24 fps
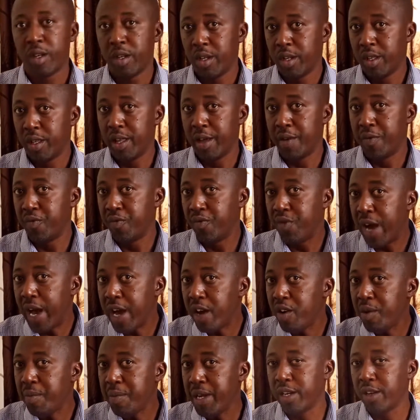The
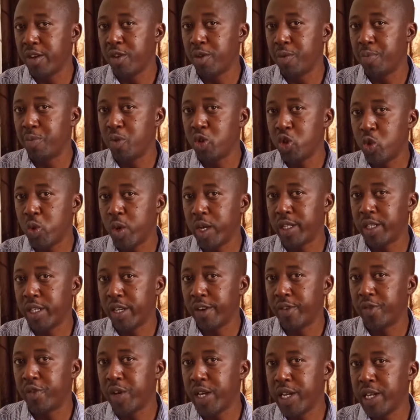environment you put
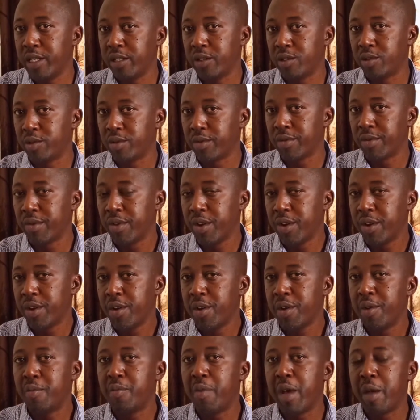yourself into
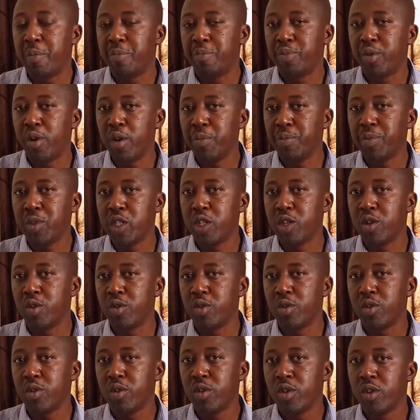may prompt
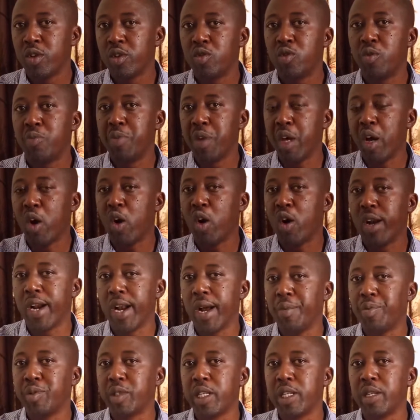you to be
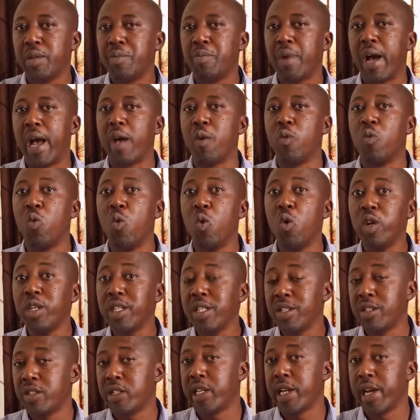corrupted by what
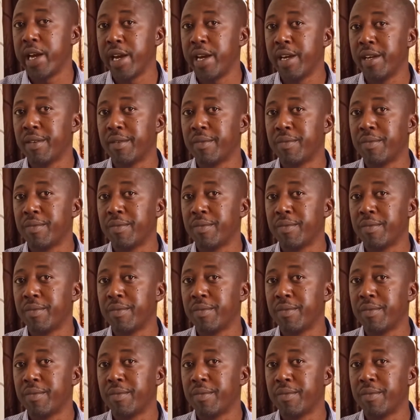is there